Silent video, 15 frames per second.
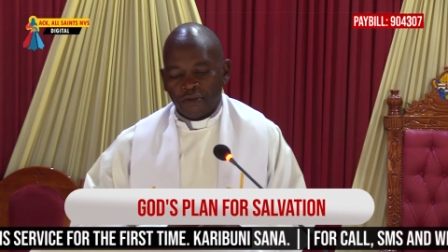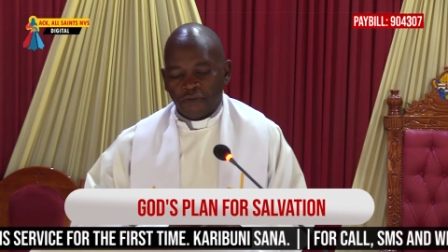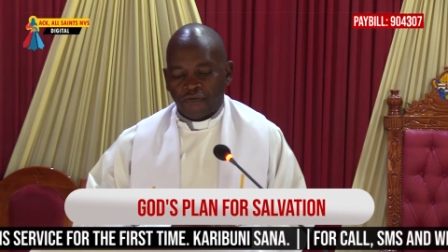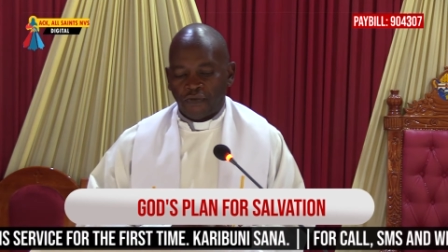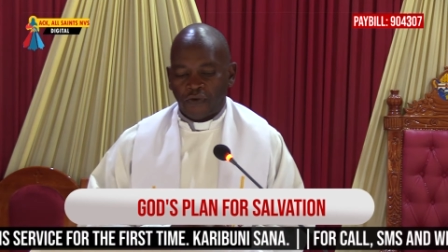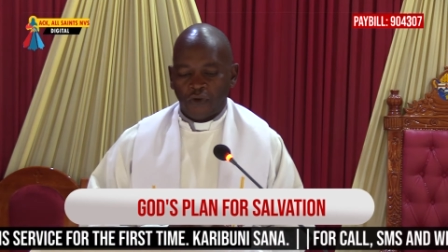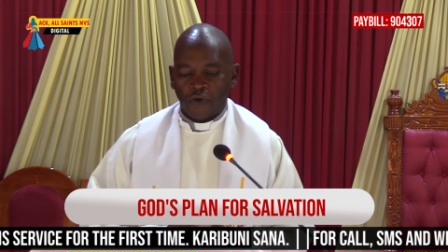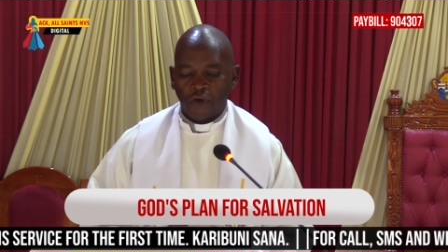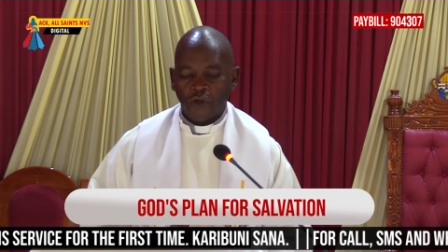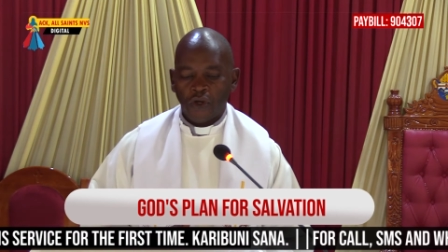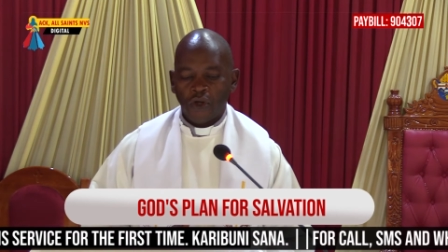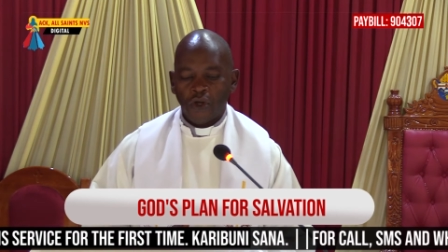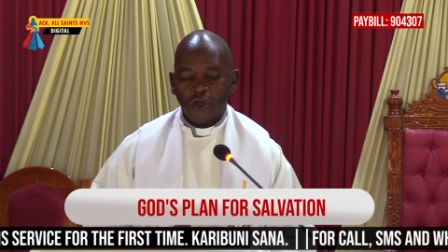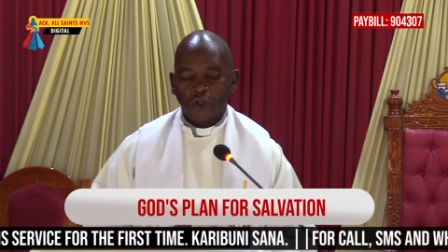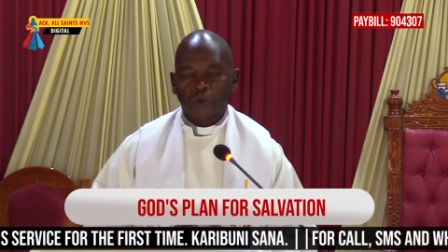for
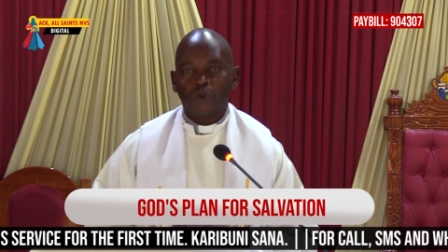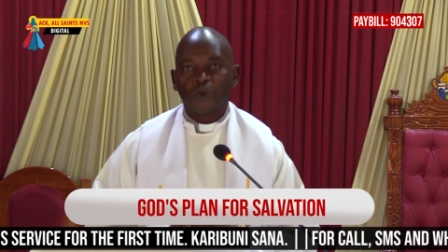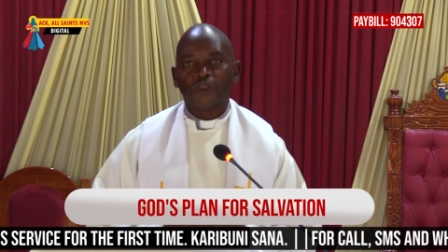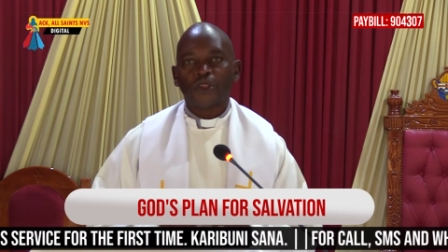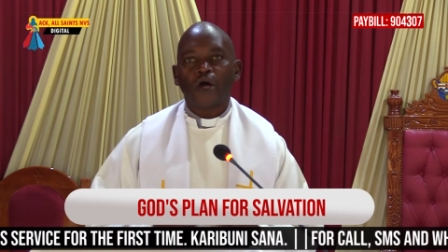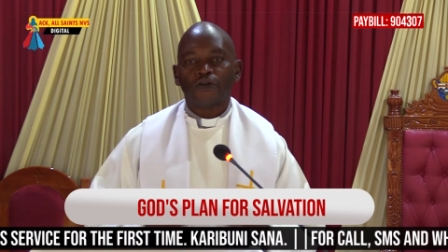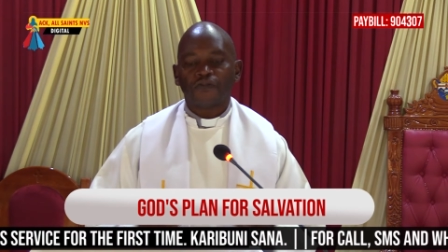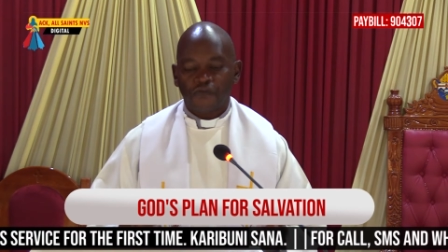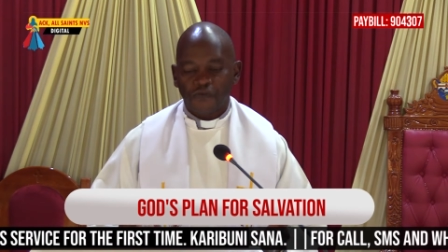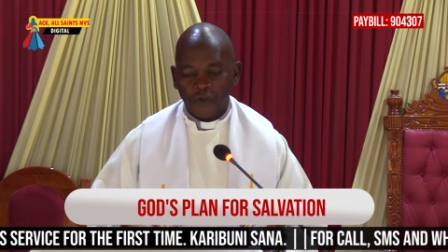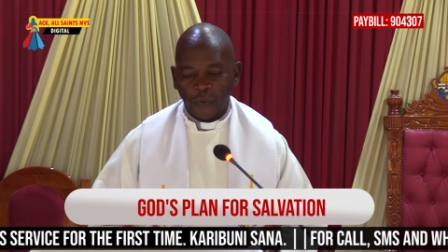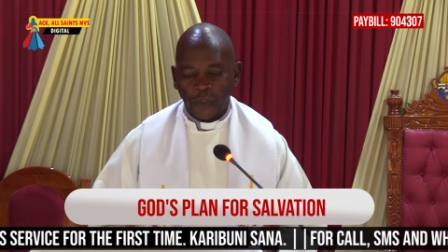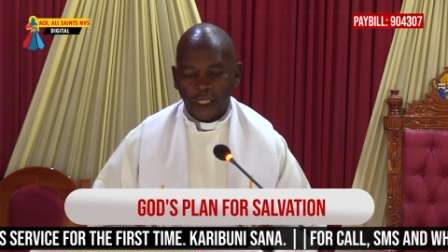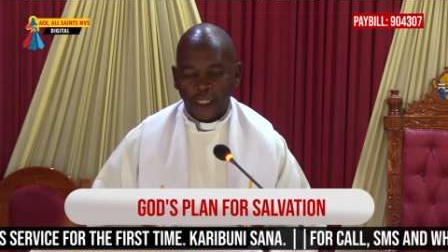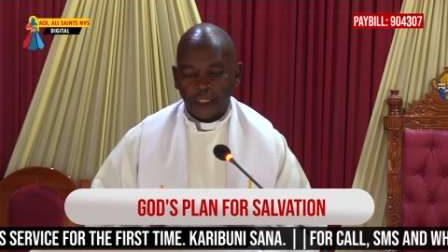without free
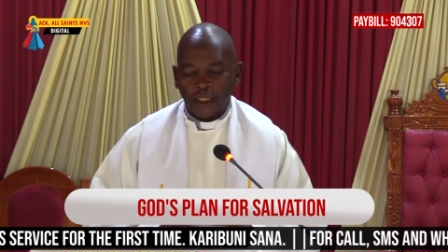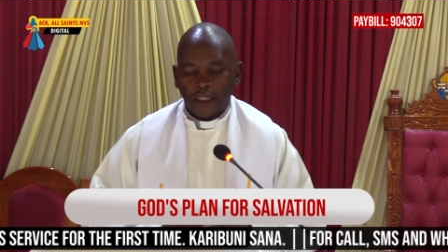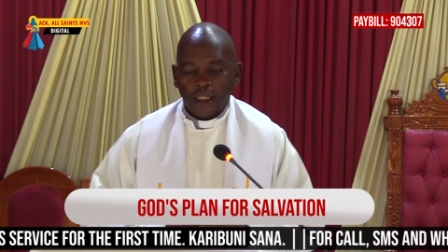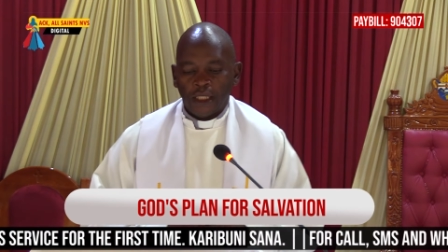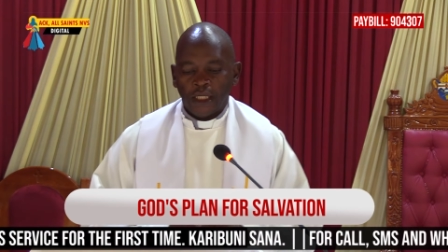will